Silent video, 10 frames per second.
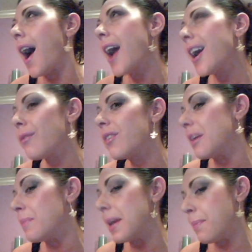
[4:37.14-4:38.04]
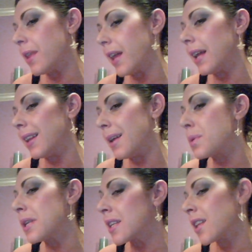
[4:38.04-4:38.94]
I could really manipulate
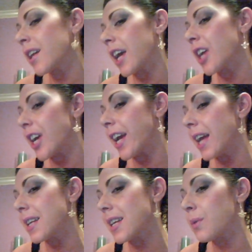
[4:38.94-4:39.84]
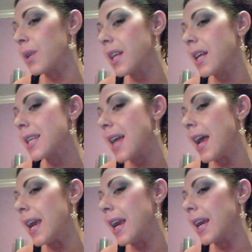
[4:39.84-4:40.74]
lips into looking gigantic with this,
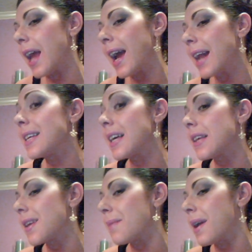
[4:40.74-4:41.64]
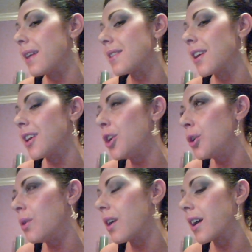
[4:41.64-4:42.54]
and I gotta tell you something else. That
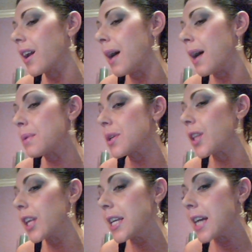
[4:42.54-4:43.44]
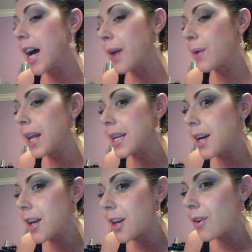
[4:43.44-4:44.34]
you are gonna absolutely die when I
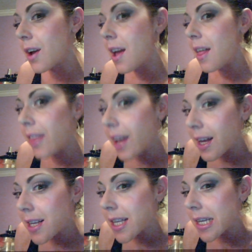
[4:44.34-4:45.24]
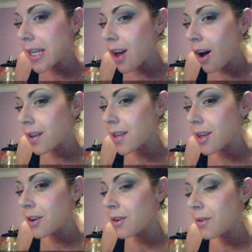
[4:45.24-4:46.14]
tell you. This is
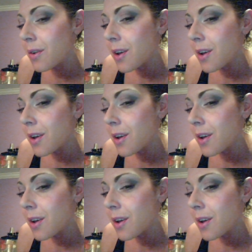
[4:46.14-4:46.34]
also,